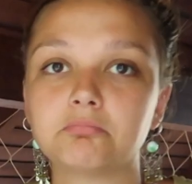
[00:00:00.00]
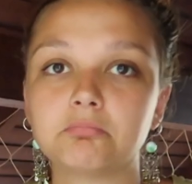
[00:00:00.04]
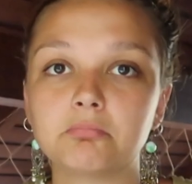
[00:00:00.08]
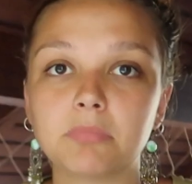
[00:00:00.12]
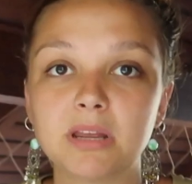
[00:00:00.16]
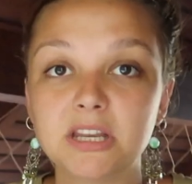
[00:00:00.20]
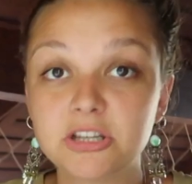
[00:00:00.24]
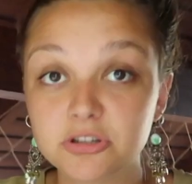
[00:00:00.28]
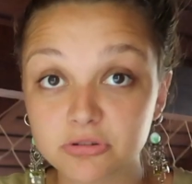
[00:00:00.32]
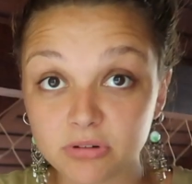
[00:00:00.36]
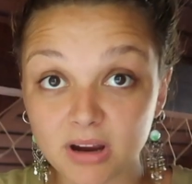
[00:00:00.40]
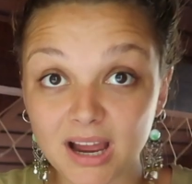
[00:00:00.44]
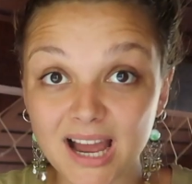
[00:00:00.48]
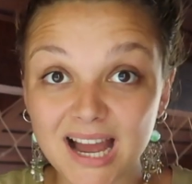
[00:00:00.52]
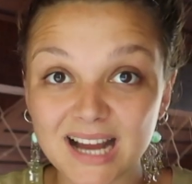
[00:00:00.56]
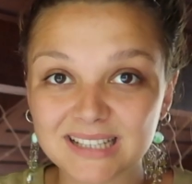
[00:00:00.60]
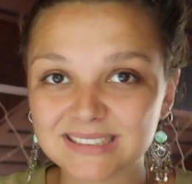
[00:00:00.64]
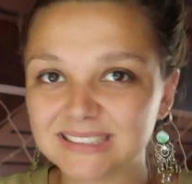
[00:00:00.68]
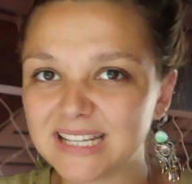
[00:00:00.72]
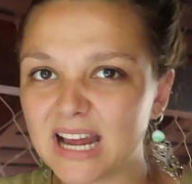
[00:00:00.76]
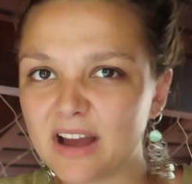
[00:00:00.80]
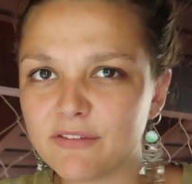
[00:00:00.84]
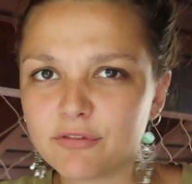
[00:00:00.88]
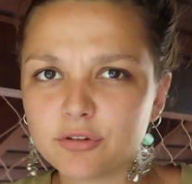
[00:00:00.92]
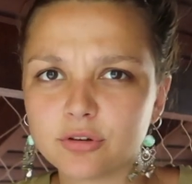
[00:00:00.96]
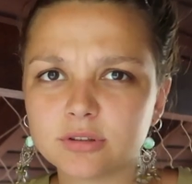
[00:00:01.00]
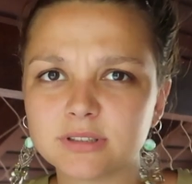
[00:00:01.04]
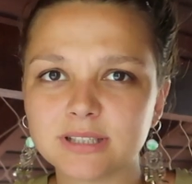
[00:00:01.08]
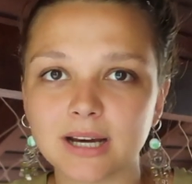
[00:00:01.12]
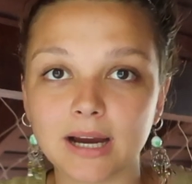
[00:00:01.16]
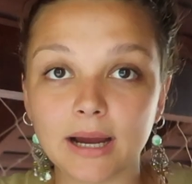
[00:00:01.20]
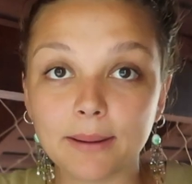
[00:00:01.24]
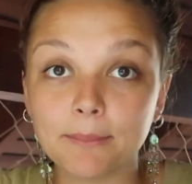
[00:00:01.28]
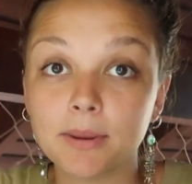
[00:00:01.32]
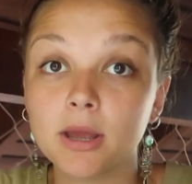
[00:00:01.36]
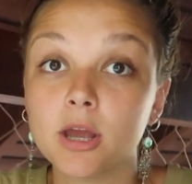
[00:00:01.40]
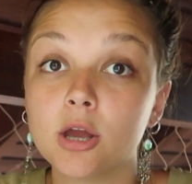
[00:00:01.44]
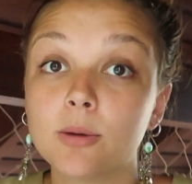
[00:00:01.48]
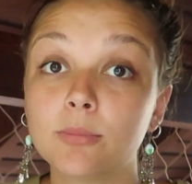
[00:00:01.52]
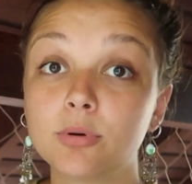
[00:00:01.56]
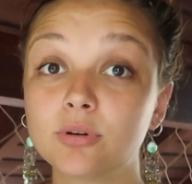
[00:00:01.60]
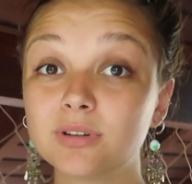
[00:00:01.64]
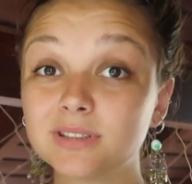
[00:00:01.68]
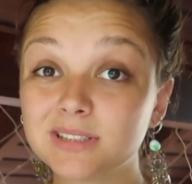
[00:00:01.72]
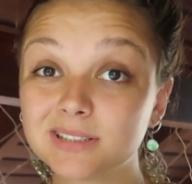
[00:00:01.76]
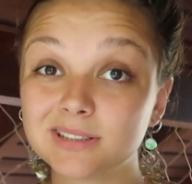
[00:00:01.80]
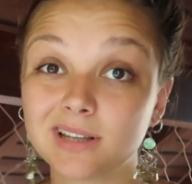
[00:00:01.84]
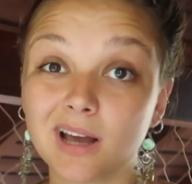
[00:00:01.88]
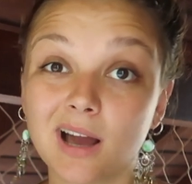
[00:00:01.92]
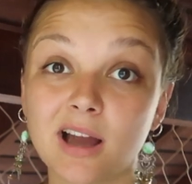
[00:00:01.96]
interact and have a good time,
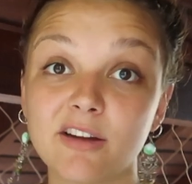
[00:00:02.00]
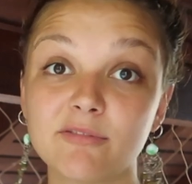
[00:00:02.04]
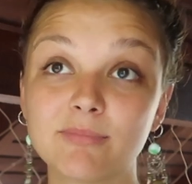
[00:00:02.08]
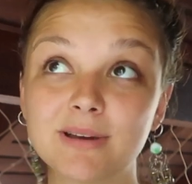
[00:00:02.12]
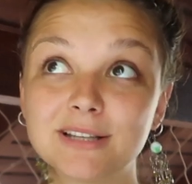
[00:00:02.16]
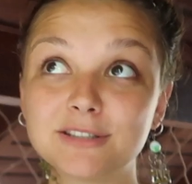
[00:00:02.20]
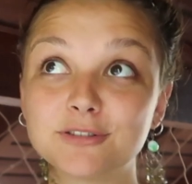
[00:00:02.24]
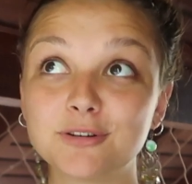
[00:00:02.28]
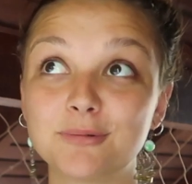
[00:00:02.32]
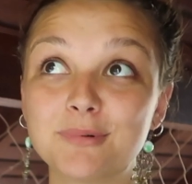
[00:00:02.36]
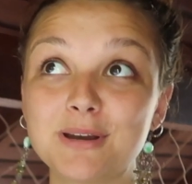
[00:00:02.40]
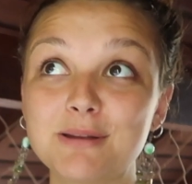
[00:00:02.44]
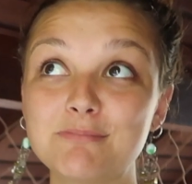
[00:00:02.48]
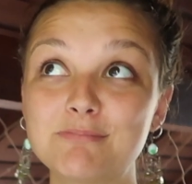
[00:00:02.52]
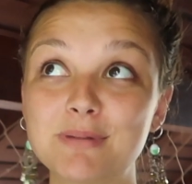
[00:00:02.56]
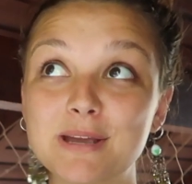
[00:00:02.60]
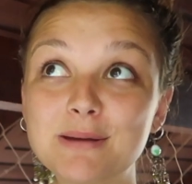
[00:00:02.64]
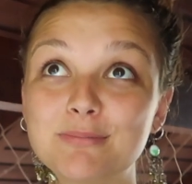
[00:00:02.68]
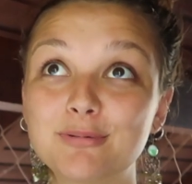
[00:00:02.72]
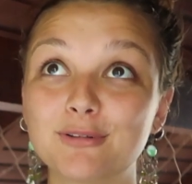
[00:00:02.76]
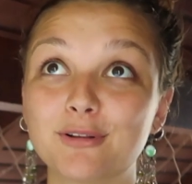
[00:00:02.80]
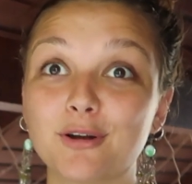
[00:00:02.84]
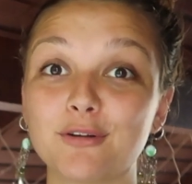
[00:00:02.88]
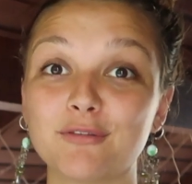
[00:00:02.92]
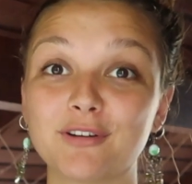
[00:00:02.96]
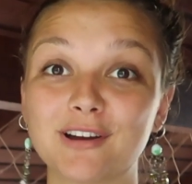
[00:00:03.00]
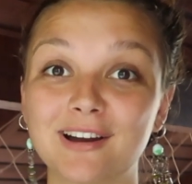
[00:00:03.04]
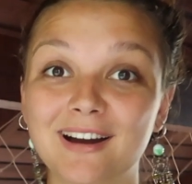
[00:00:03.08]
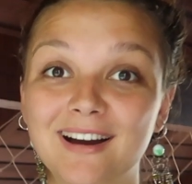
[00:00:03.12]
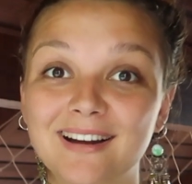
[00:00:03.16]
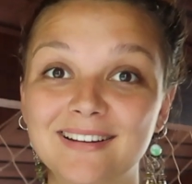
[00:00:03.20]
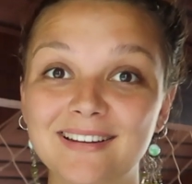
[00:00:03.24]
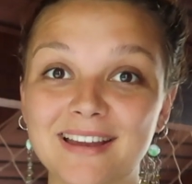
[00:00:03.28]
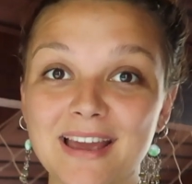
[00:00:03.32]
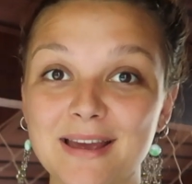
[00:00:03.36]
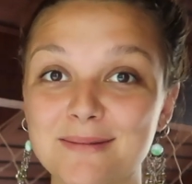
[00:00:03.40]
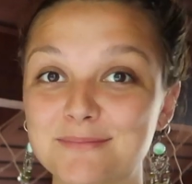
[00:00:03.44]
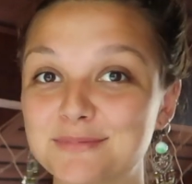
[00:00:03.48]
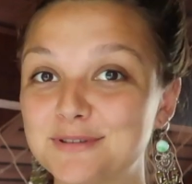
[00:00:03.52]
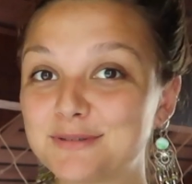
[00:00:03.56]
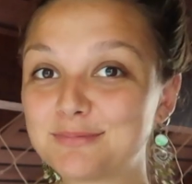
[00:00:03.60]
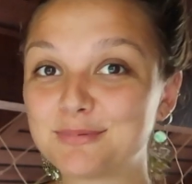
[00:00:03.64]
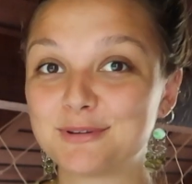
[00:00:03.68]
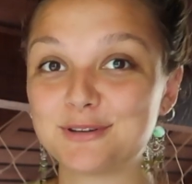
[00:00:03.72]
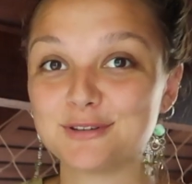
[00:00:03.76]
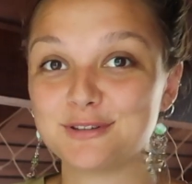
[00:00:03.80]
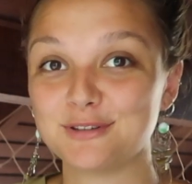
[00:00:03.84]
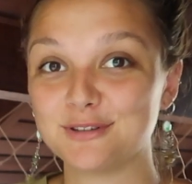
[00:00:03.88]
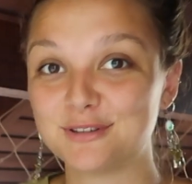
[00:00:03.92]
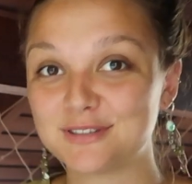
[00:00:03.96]
because I've met so many people over card games,
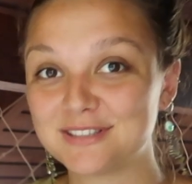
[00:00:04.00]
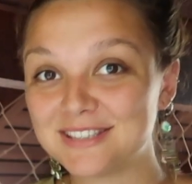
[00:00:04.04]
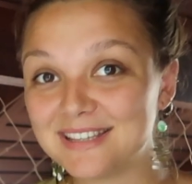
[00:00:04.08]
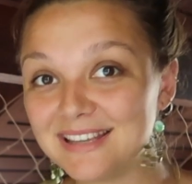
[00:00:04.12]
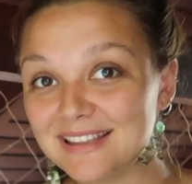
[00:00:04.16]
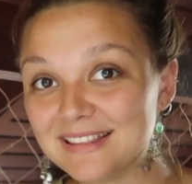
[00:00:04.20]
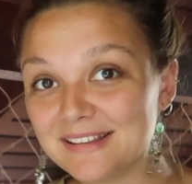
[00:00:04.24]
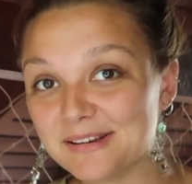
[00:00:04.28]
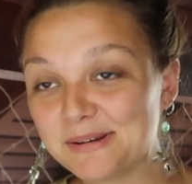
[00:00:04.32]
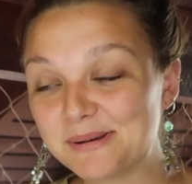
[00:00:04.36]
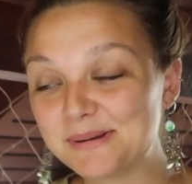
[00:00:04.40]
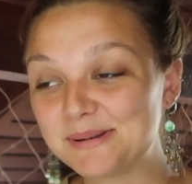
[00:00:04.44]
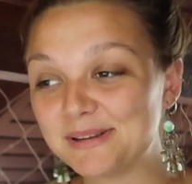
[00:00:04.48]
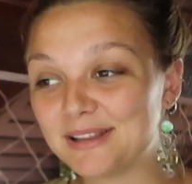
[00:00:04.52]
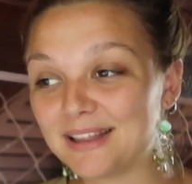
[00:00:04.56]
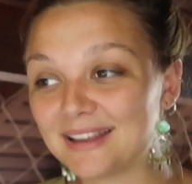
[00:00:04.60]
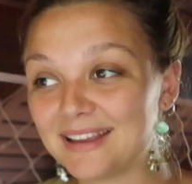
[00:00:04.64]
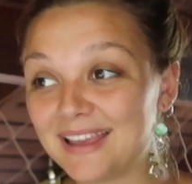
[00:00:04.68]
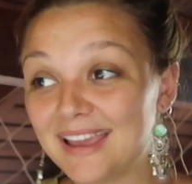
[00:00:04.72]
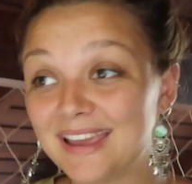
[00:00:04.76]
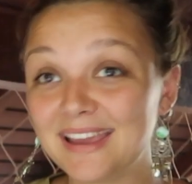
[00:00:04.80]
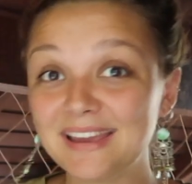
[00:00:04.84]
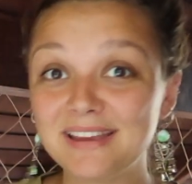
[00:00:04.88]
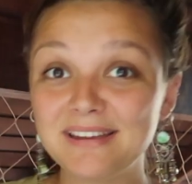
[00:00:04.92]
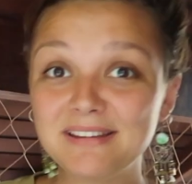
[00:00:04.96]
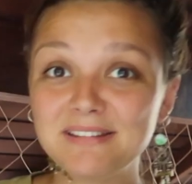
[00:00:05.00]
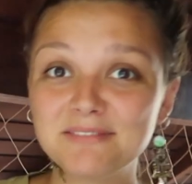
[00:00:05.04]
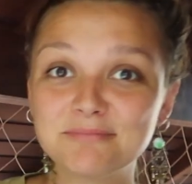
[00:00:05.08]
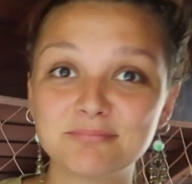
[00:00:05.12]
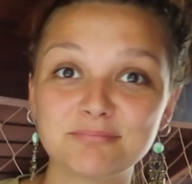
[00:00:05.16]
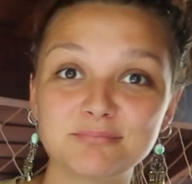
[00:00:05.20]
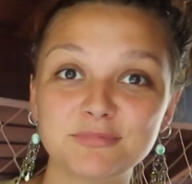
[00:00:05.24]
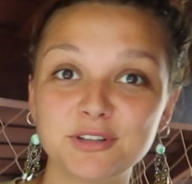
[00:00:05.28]
because you see them and you're like, hey,